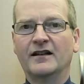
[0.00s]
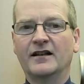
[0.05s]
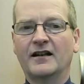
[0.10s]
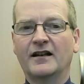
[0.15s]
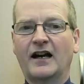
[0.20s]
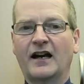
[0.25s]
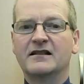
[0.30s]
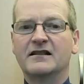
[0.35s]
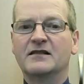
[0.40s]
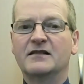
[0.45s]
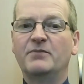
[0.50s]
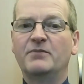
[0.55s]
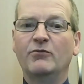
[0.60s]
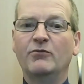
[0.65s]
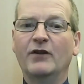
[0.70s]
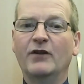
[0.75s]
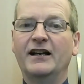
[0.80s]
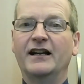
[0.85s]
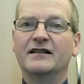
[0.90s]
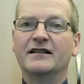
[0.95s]
and to be
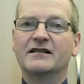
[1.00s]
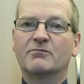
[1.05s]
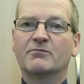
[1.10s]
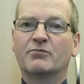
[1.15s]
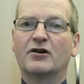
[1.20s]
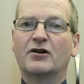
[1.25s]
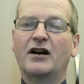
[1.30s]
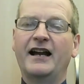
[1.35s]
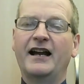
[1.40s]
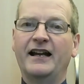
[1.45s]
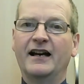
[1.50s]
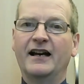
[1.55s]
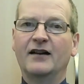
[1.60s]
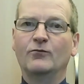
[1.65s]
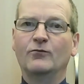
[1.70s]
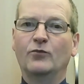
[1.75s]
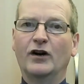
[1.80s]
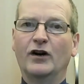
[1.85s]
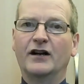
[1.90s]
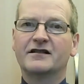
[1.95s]
willing to pray and
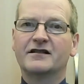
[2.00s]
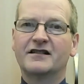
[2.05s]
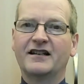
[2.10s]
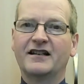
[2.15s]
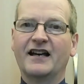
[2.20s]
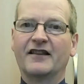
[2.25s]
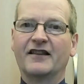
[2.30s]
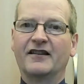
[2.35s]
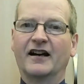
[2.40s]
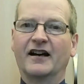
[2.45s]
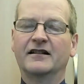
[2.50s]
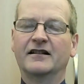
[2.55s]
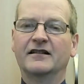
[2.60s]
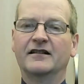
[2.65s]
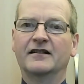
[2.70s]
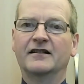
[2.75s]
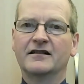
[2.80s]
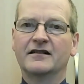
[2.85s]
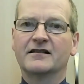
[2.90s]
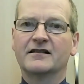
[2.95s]
work together
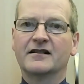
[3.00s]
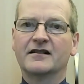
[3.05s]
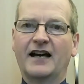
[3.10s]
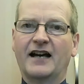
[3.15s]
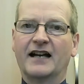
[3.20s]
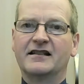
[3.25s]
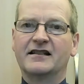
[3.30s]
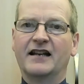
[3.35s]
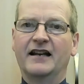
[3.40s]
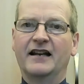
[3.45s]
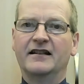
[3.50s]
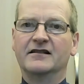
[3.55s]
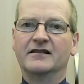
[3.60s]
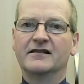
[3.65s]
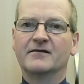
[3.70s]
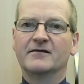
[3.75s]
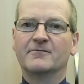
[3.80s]
to that end.